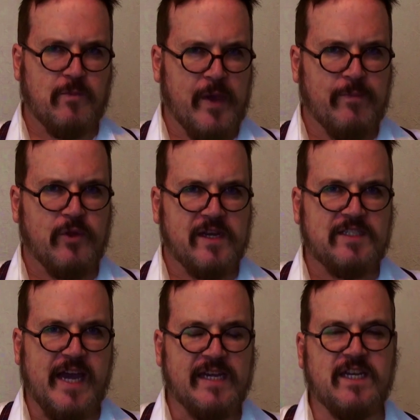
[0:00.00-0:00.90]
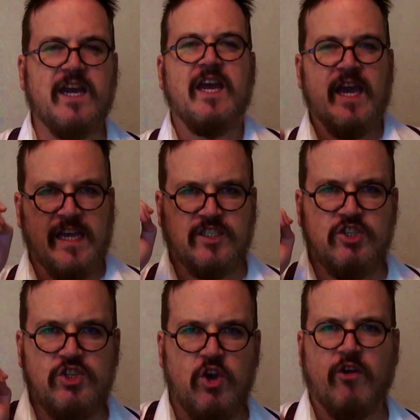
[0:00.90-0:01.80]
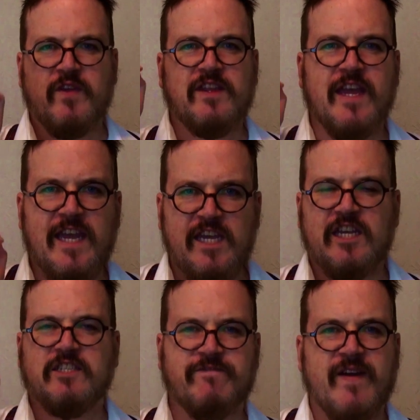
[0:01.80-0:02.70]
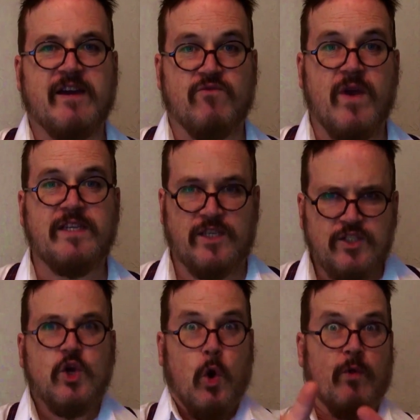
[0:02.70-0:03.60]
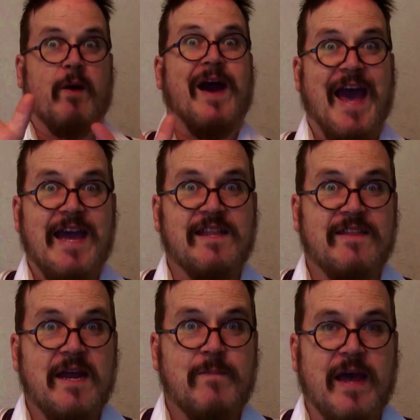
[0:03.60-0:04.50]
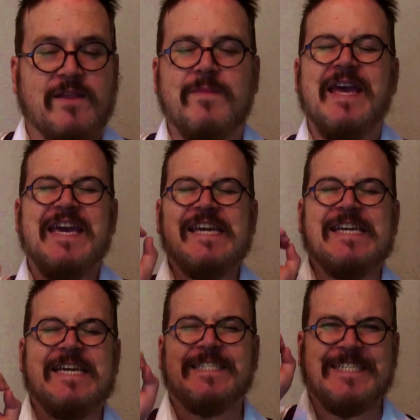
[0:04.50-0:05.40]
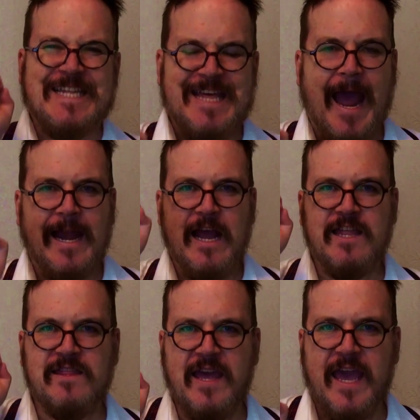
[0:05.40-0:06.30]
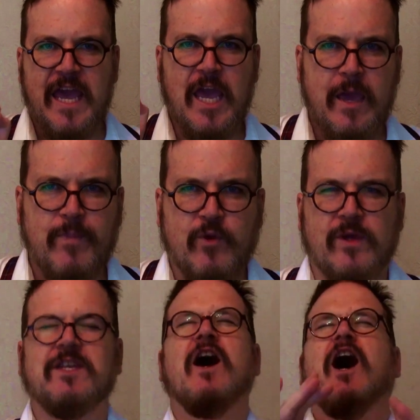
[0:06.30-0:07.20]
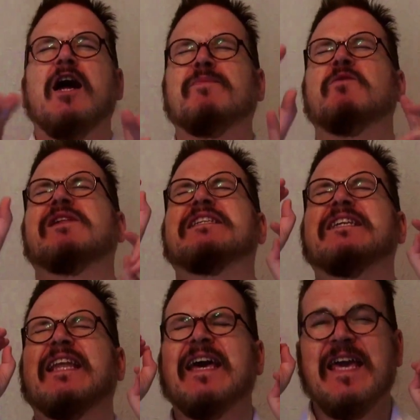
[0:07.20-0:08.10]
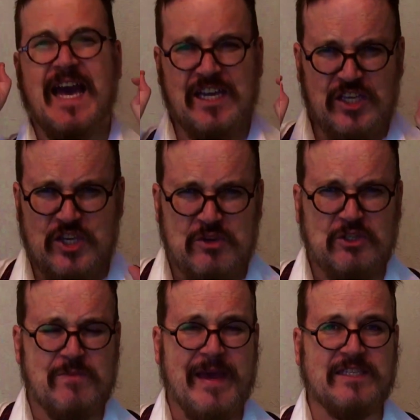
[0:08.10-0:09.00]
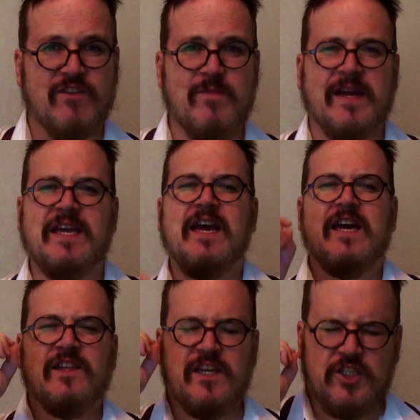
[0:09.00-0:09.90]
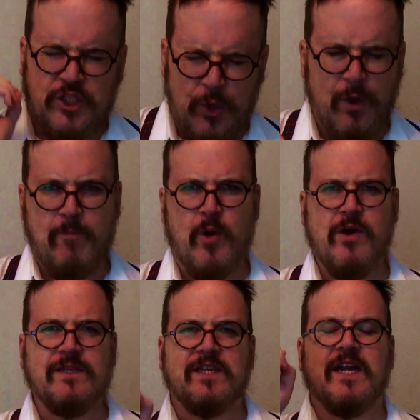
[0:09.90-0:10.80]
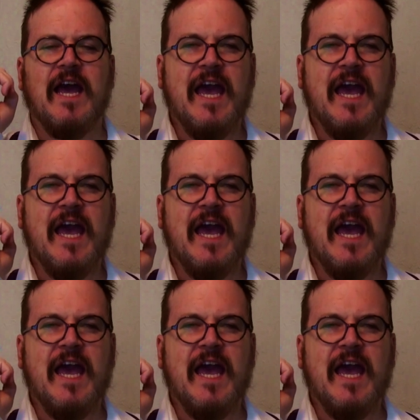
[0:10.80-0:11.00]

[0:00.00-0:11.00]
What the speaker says: the people that attacked her is not that they're hideous fucking racists, although I hate that about them, it's that they're hypocrites. I'd be willing to lay huge amounts of money that to a person,